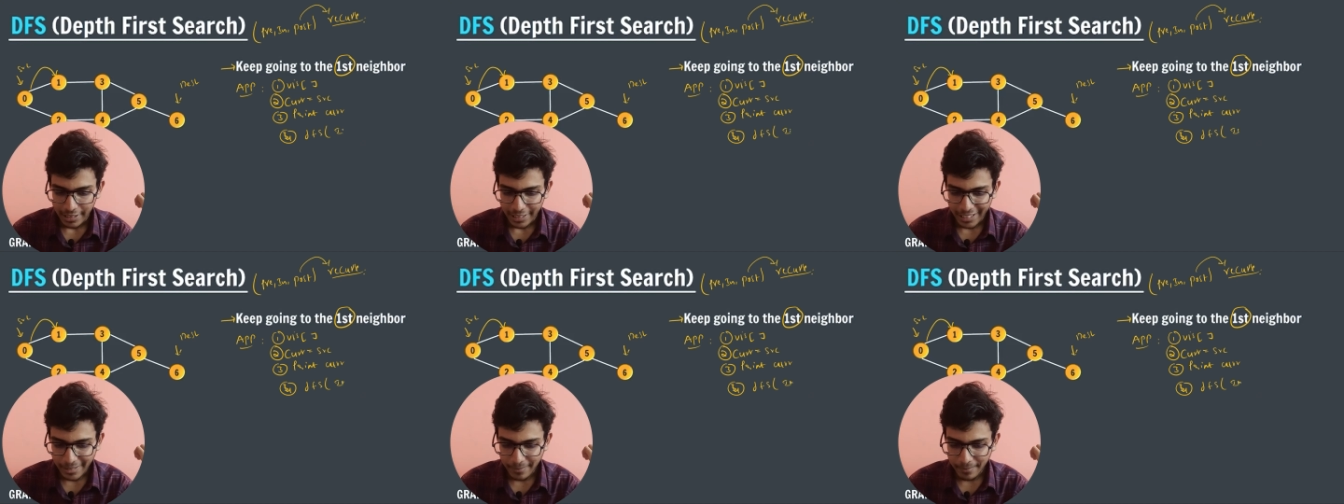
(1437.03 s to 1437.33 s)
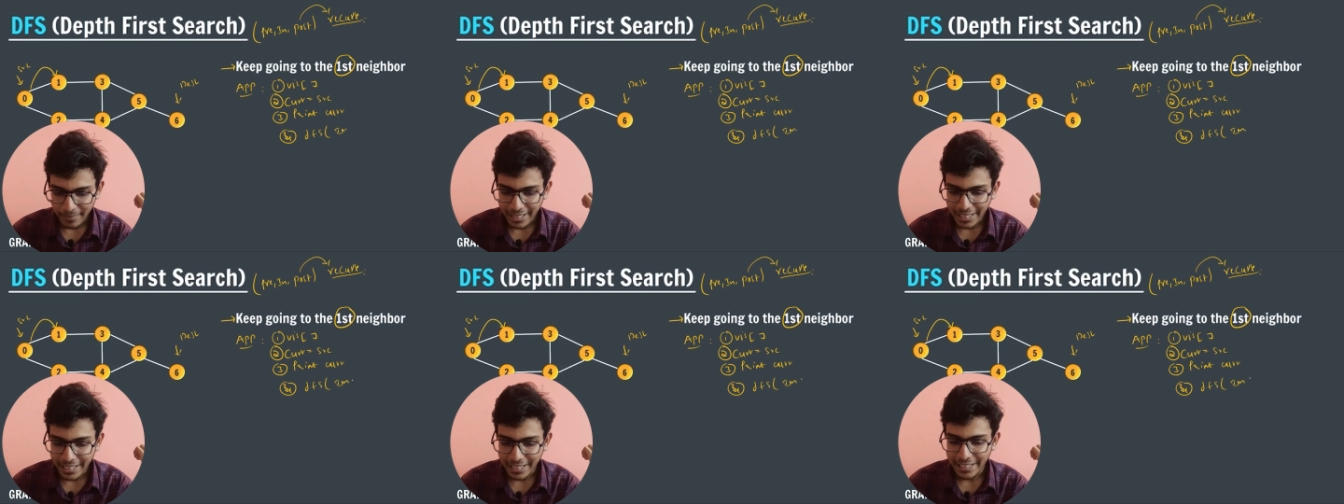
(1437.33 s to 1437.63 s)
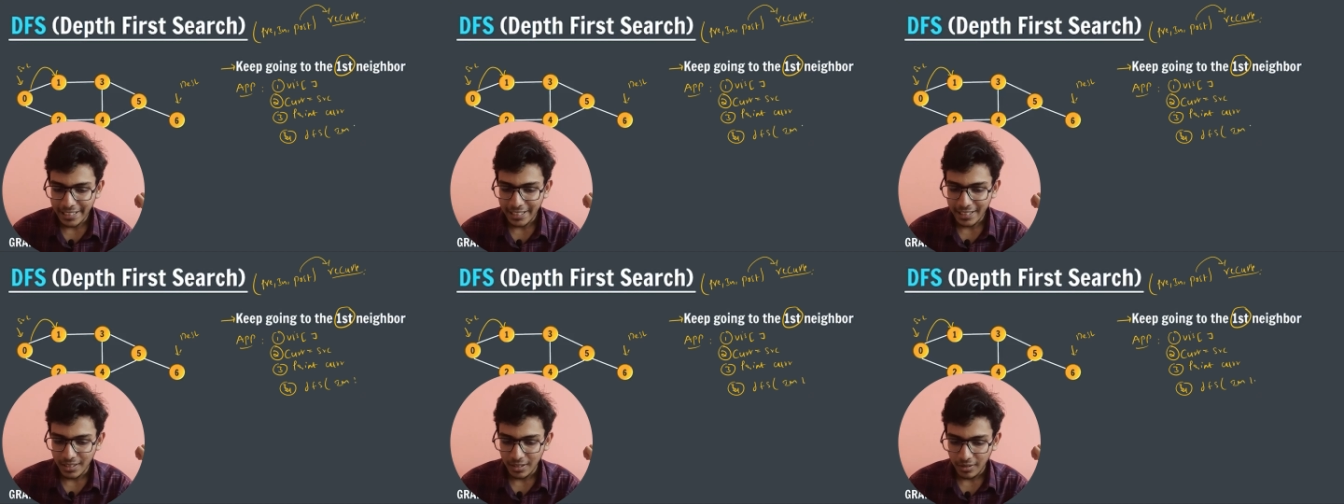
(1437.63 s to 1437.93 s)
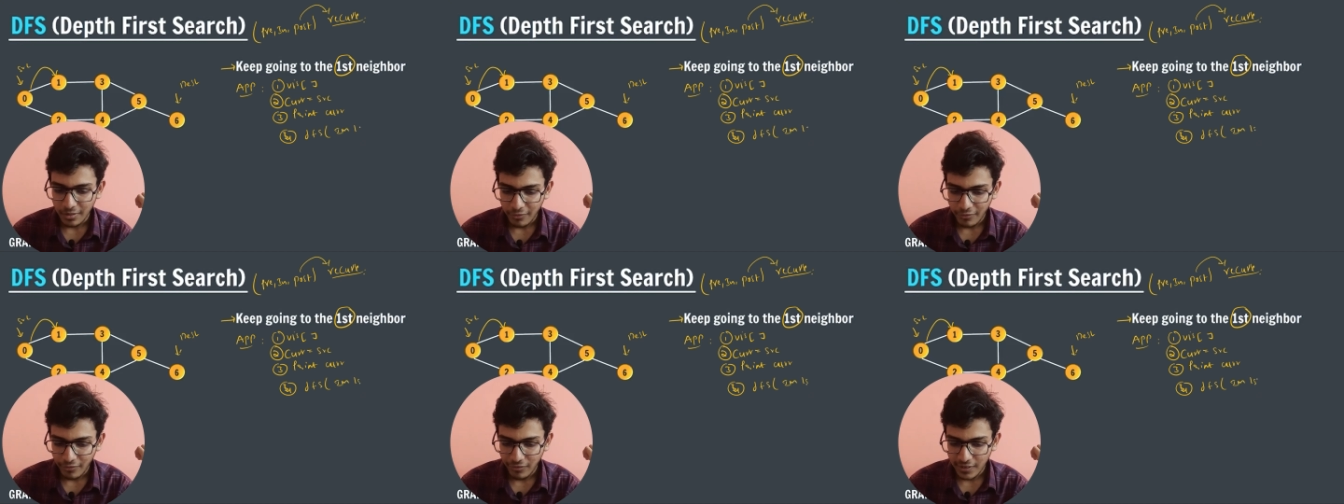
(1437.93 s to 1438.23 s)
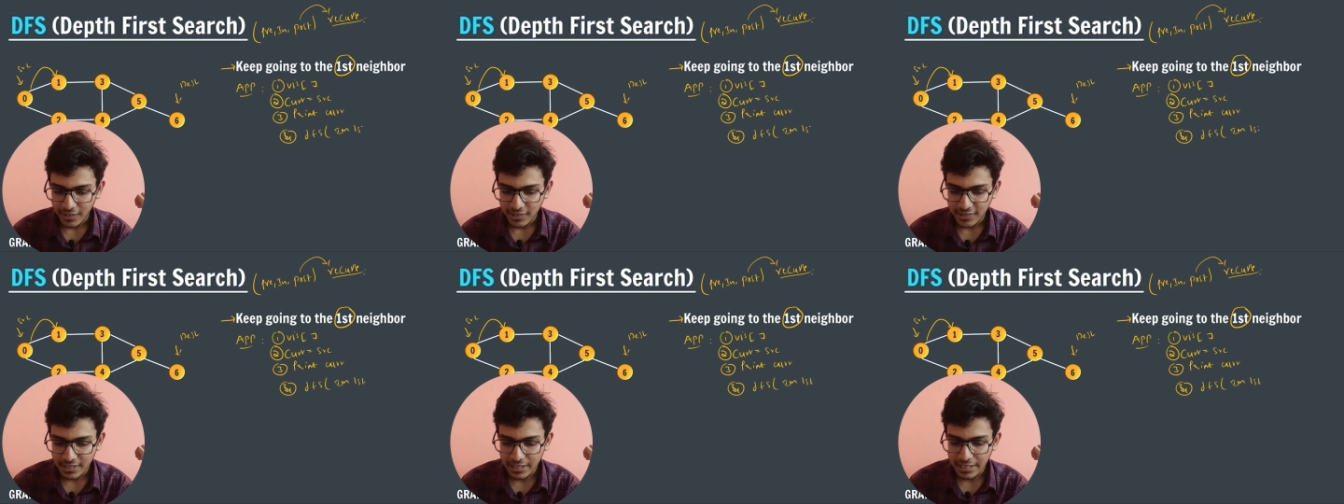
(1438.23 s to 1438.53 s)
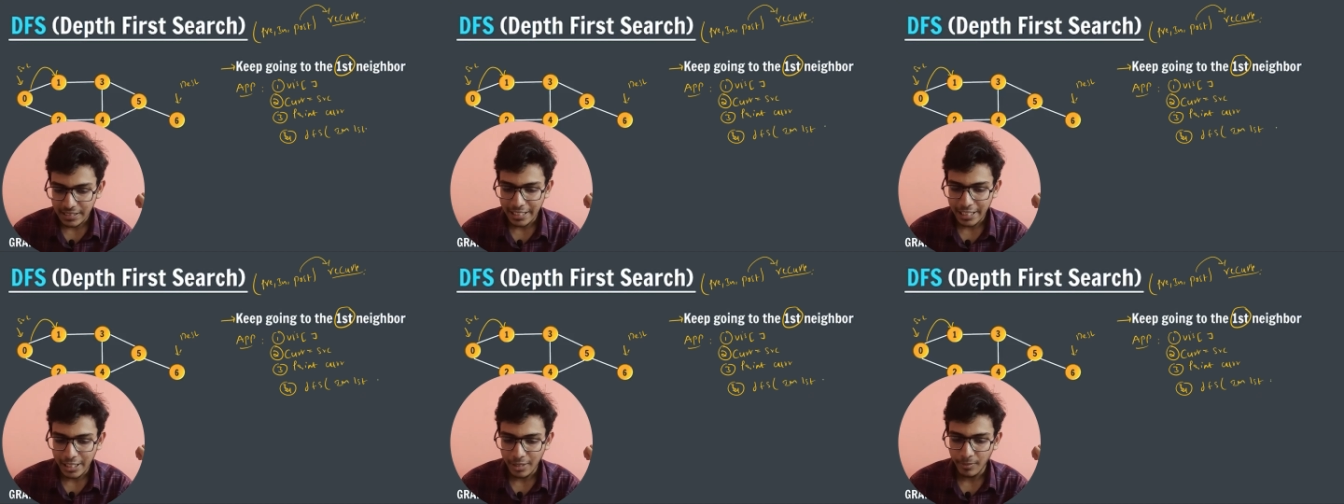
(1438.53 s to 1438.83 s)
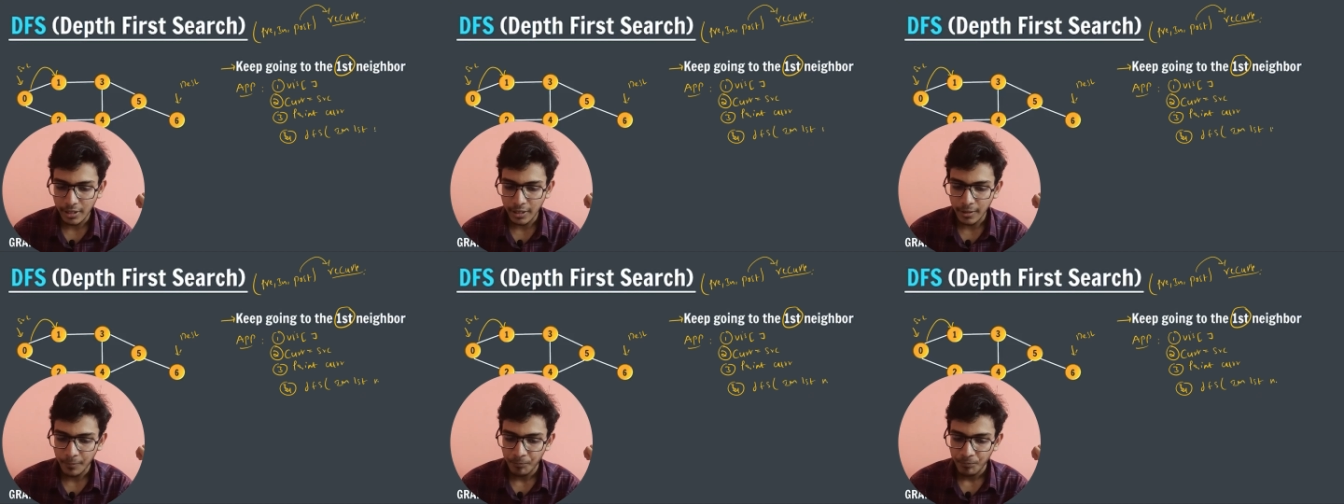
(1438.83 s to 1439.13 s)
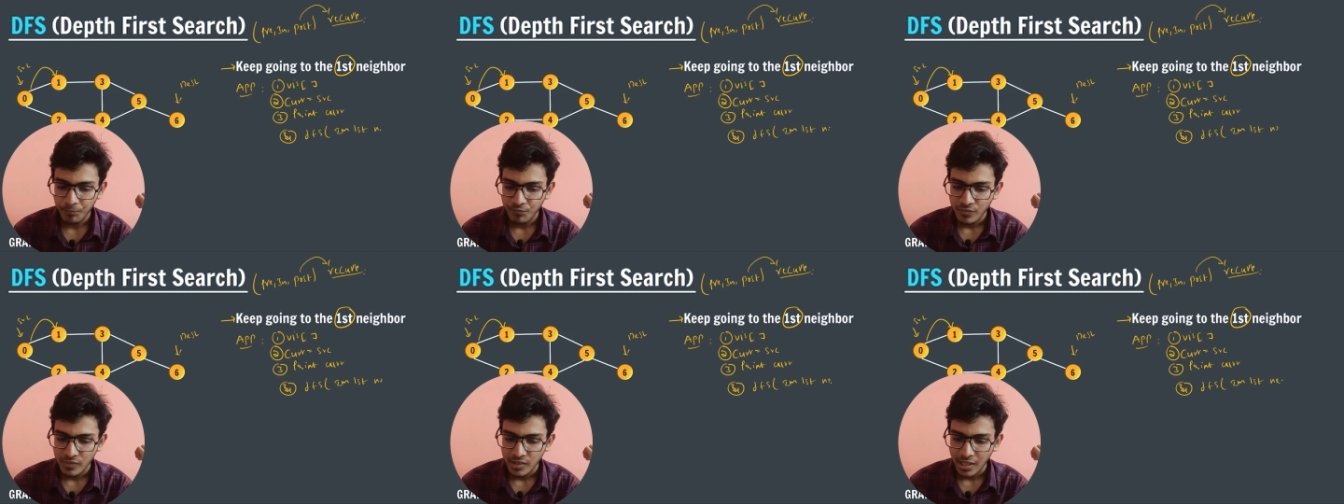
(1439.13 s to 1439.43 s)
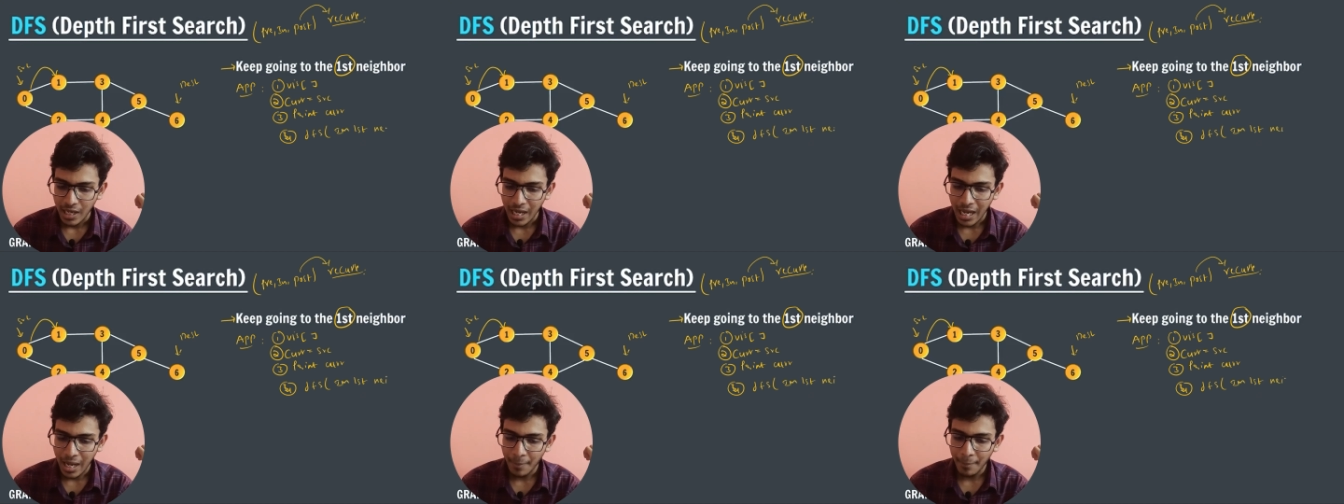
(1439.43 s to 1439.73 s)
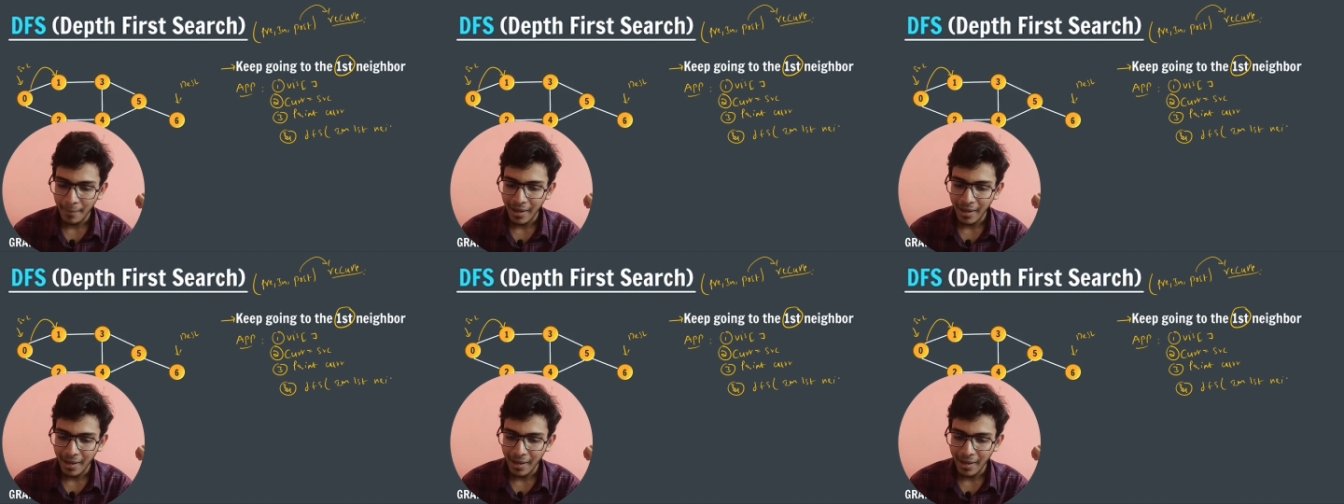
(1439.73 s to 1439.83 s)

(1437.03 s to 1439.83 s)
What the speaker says: immediate first neighbor I am